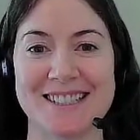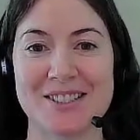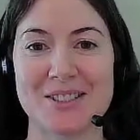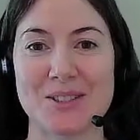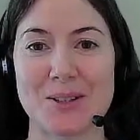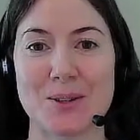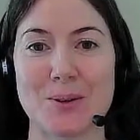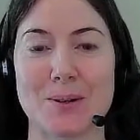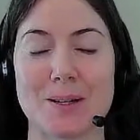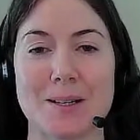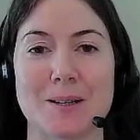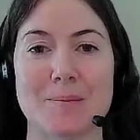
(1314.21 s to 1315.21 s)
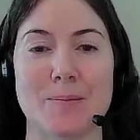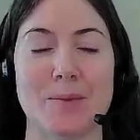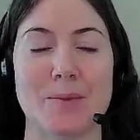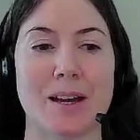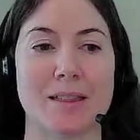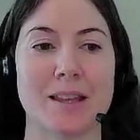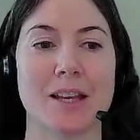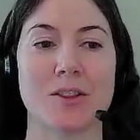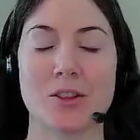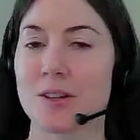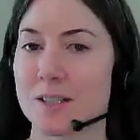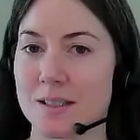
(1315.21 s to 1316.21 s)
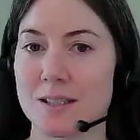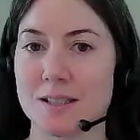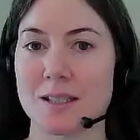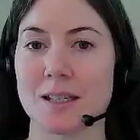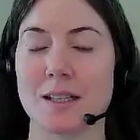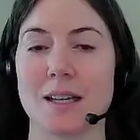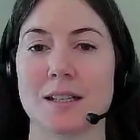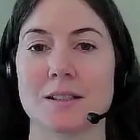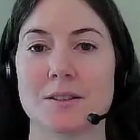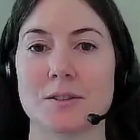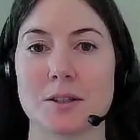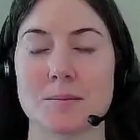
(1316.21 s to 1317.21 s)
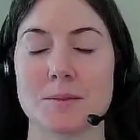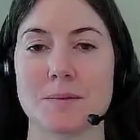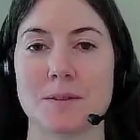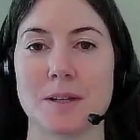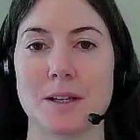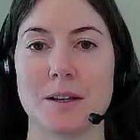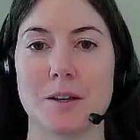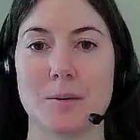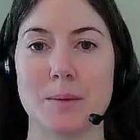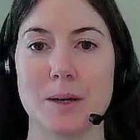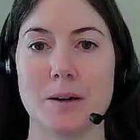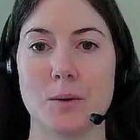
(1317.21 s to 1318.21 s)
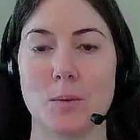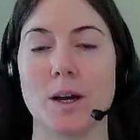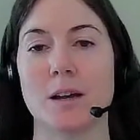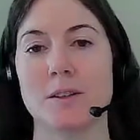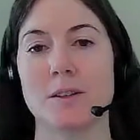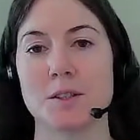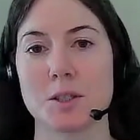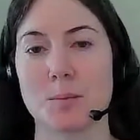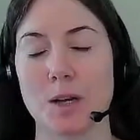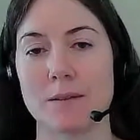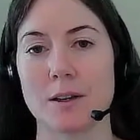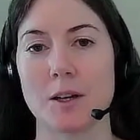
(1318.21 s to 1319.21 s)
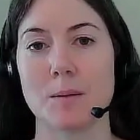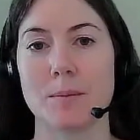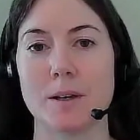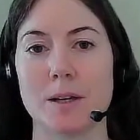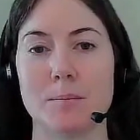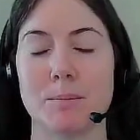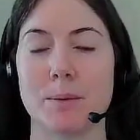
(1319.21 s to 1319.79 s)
And so I think there is a disconnect in terms of thinking about, well, this is a private company,